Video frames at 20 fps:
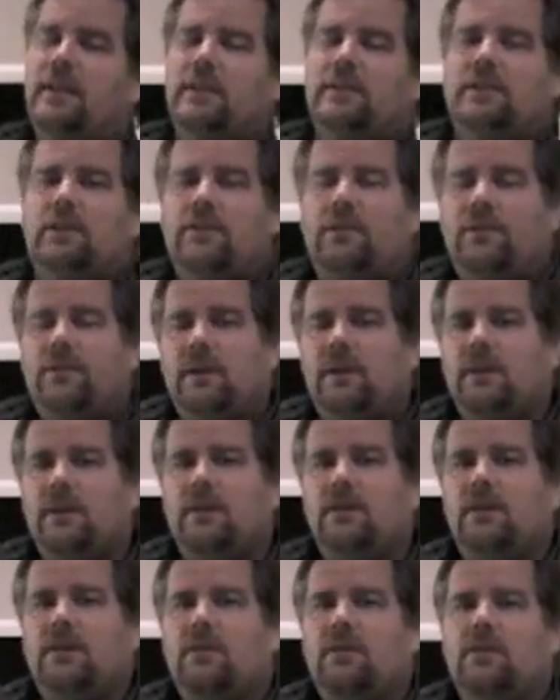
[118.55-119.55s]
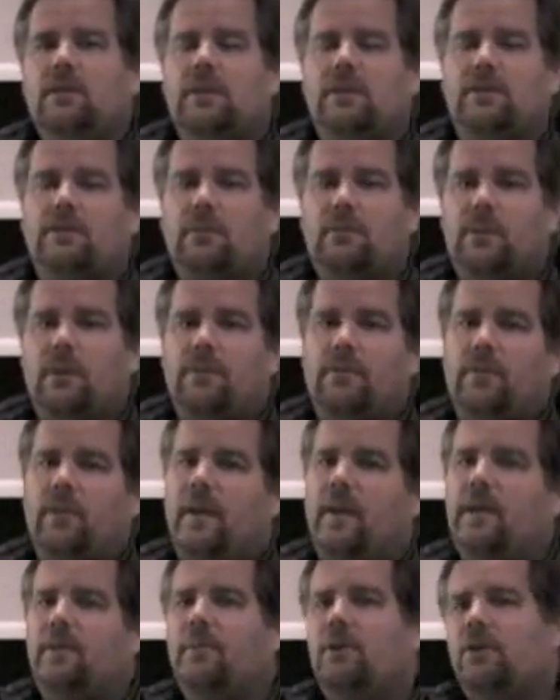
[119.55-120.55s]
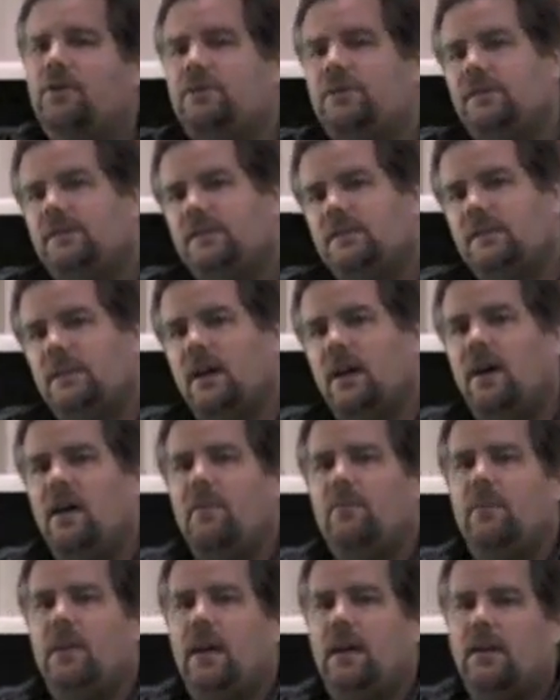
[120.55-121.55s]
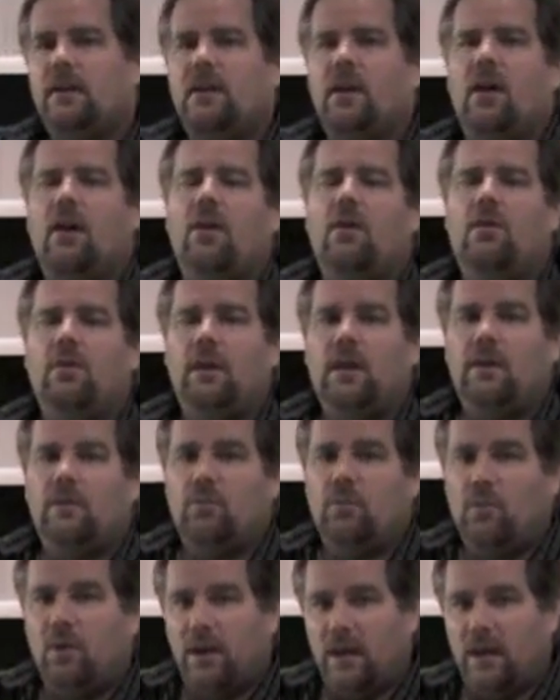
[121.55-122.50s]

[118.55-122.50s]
So the thing to do is remember that emotions come and go in